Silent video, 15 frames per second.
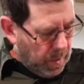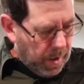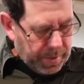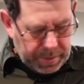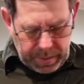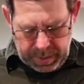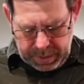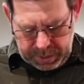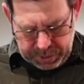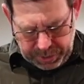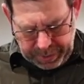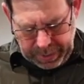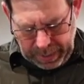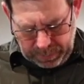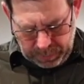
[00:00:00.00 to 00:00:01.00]

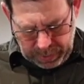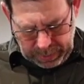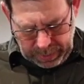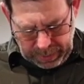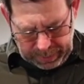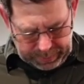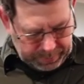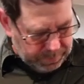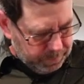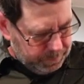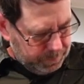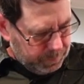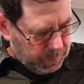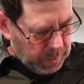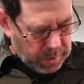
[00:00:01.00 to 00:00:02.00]
Initially, I really like them.
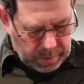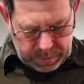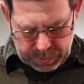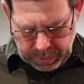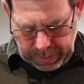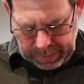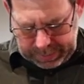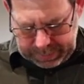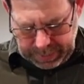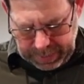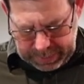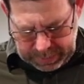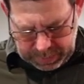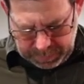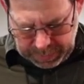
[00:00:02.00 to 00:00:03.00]
So I like the
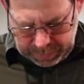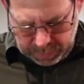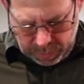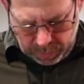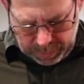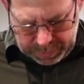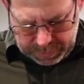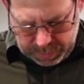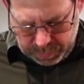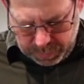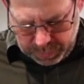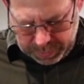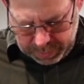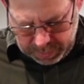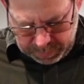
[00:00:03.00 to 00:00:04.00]
idea about the Guardian
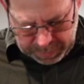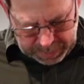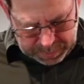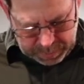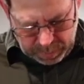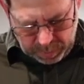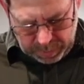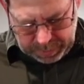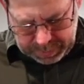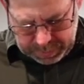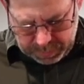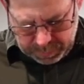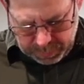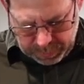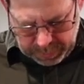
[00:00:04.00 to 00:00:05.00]
2.0 because the Guardian
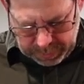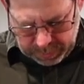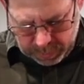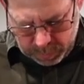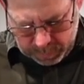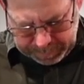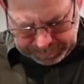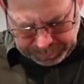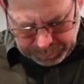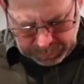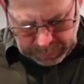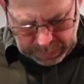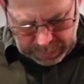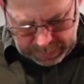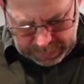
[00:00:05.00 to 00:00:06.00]
2.0
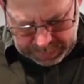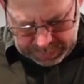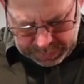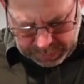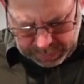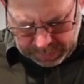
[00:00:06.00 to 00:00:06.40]
is